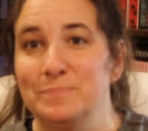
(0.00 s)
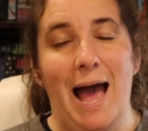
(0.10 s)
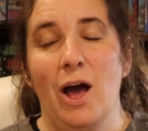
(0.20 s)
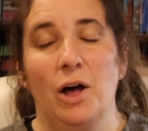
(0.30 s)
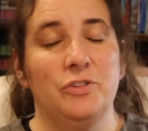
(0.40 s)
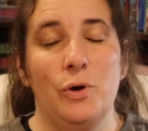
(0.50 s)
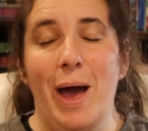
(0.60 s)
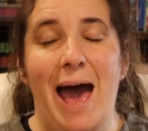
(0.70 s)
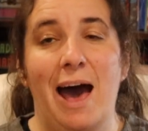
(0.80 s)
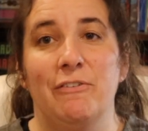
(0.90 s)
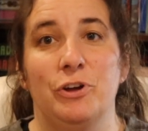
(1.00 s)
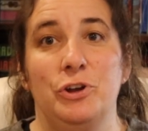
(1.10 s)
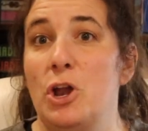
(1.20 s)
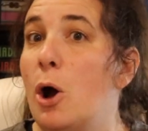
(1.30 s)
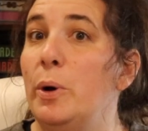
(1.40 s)
I also have
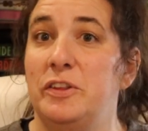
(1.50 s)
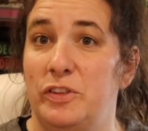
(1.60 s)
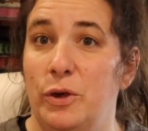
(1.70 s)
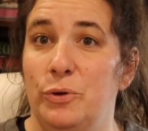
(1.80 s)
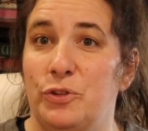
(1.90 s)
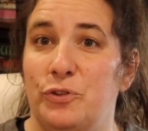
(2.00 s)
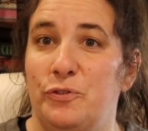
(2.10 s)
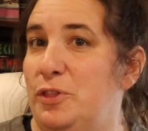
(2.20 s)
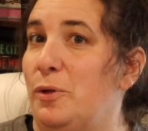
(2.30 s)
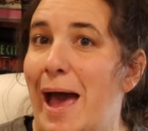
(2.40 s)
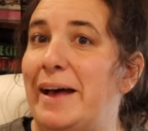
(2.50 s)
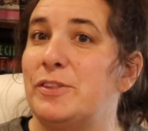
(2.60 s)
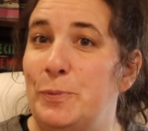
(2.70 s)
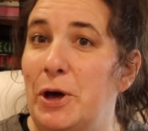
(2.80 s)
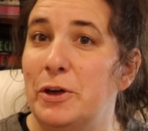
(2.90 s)
no excuse for the
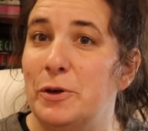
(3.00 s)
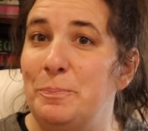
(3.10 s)
last book